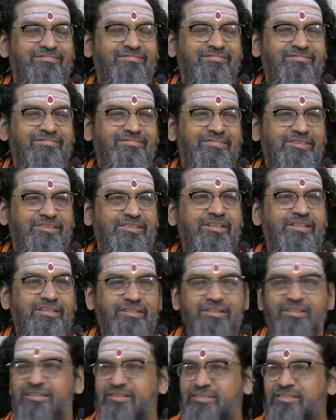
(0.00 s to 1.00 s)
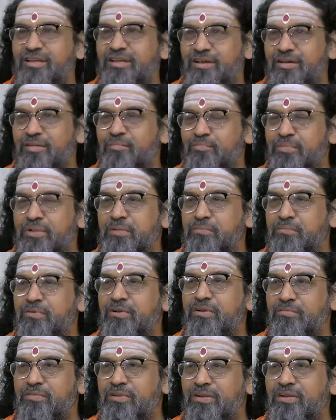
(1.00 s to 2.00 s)
You see,
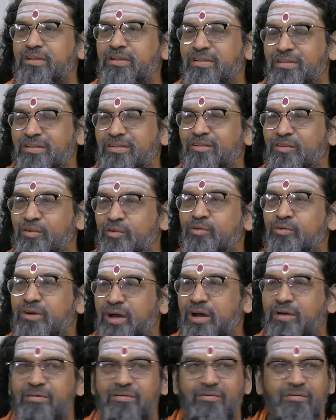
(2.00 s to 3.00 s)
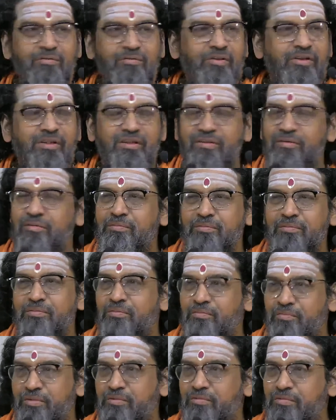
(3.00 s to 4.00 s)
people will look, they
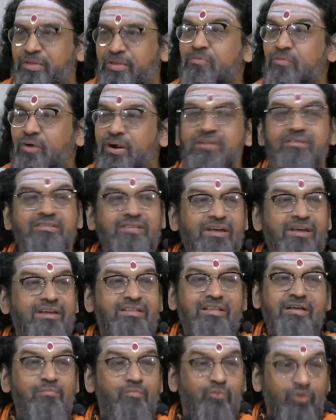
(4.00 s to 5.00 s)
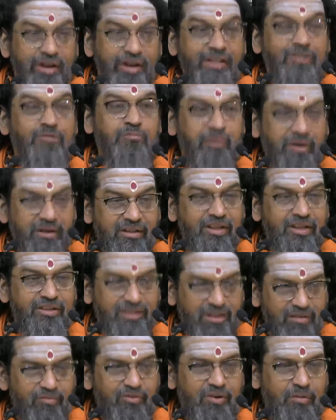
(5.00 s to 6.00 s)
have more
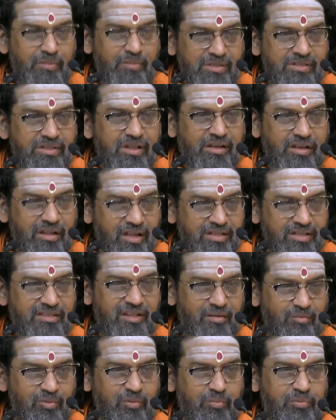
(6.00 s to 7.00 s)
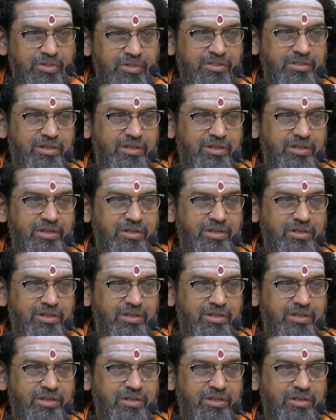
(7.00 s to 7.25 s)
expectation from a sannyasi and brahmachari.